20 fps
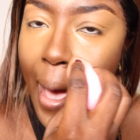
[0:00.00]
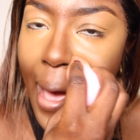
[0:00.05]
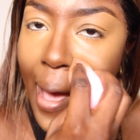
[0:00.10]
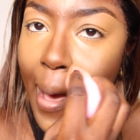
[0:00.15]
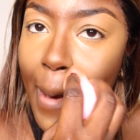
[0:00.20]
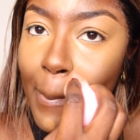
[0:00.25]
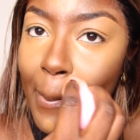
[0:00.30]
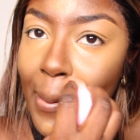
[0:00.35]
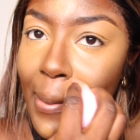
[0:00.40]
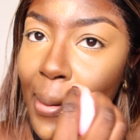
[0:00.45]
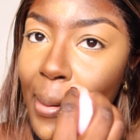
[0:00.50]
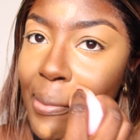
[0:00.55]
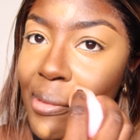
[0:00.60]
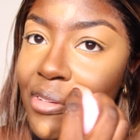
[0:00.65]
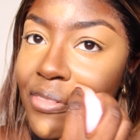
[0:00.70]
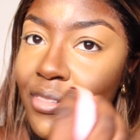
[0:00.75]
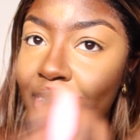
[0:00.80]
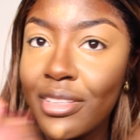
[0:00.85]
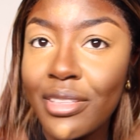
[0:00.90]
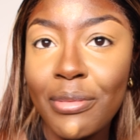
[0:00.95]
I'm
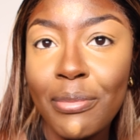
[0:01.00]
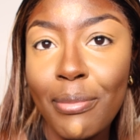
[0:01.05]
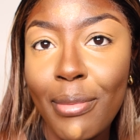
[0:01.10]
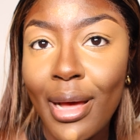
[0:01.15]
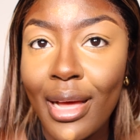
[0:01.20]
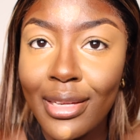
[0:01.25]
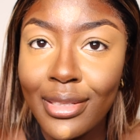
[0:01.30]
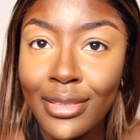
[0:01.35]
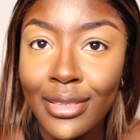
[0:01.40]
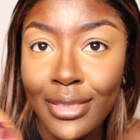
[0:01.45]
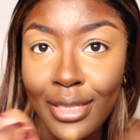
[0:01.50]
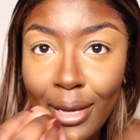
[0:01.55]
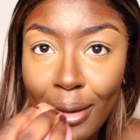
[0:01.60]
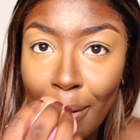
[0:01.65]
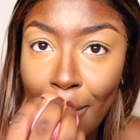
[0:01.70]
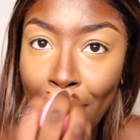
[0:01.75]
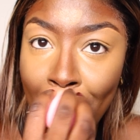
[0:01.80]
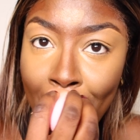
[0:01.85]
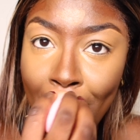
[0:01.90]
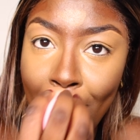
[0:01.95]
coming for the man
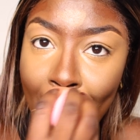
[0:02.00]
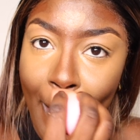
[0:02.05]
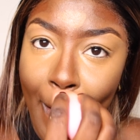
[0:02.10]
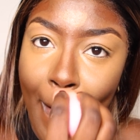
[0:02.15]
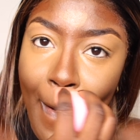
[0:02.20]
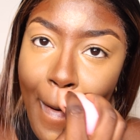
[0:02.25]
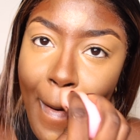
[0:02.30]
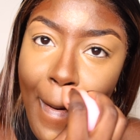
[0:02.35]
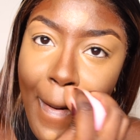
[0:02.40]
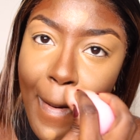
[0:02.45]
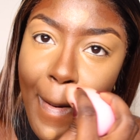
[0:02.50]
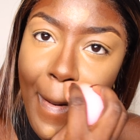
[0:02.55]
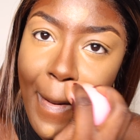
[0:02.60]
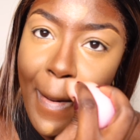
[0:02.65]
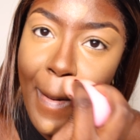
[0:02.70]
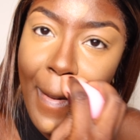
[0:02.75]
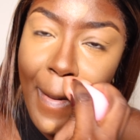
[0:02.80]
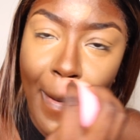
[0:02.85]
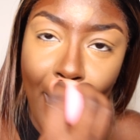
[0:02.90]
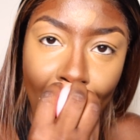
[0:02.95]
them.
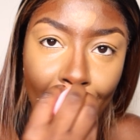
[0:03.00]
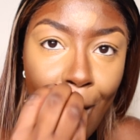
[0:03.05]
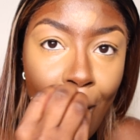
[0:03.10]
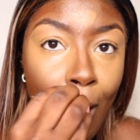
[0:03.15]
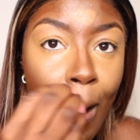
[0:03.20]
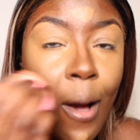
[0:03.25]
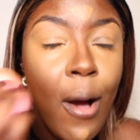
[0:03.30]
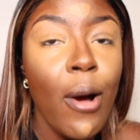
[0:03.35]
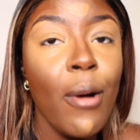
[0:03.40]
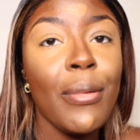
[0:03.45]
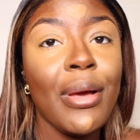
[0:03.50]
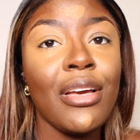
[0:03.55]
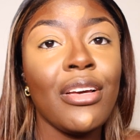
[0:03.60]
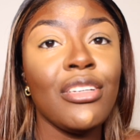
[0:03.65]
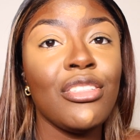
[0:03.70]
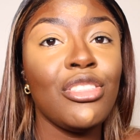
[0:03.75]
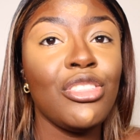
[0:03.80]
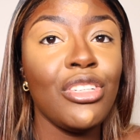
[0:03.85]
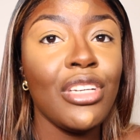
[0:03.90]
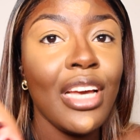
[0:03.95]
Oh my
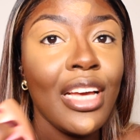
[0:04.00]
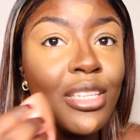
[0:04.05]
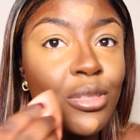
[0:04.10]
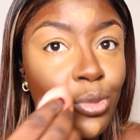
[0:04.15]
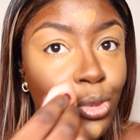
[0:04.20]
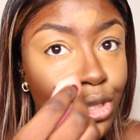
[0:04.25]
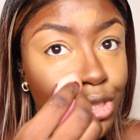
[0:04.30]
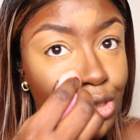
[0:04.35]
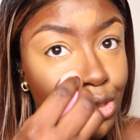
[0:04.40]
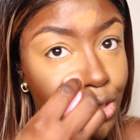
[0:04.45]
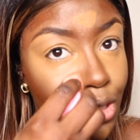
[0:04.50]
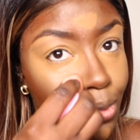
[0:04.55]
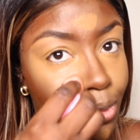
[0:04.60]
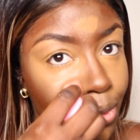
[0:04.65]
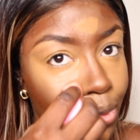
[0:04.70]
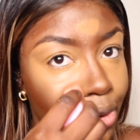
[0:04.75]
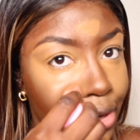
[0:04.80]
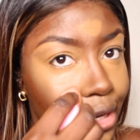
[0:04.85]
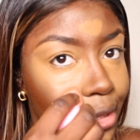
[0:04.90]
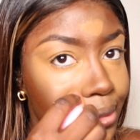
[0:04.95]
god, do you guys watch Top
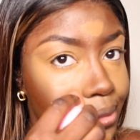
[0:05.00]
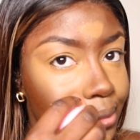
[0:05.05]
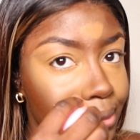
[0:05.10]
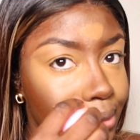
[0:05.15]
Boy?